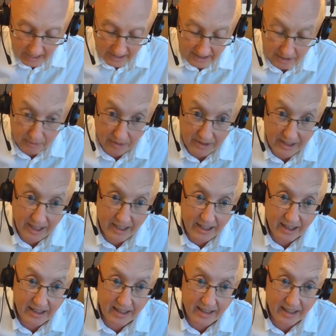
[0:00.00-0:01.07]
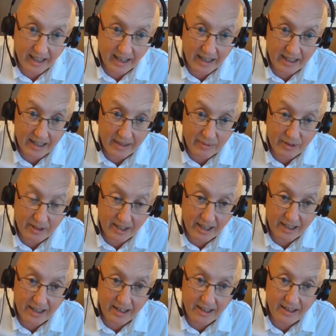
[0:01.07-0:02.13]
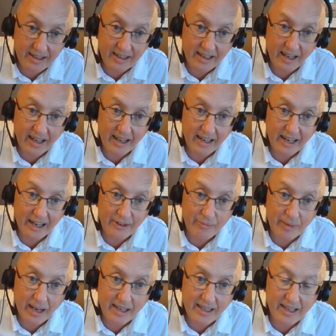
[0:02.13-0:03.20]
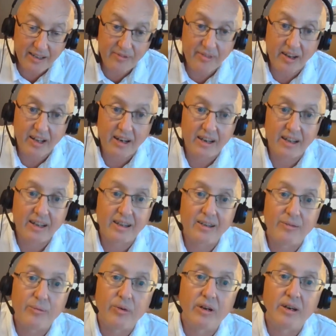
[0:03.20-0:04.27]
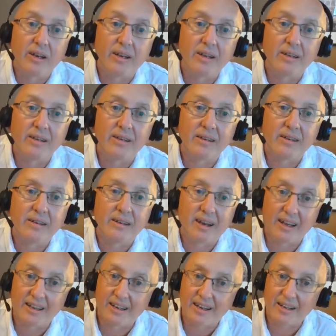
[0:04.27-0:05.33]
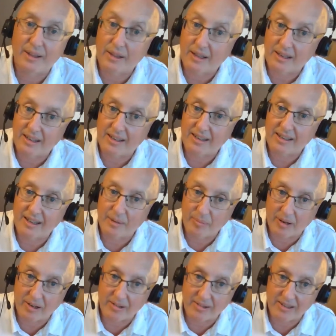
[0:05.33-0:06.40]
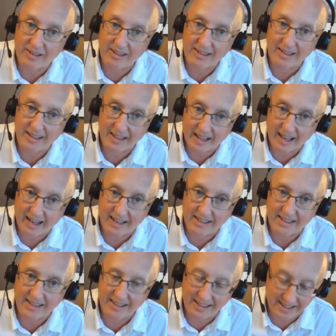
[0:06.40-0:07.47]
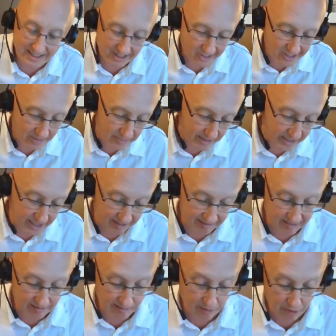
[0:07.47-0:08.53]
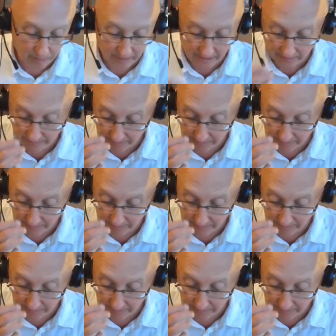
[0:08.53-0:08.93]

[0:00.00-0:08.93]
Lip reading: So we'll take a look at that, and we'll take a look at how Machiavelli would likely think about that decision by Harry Truman.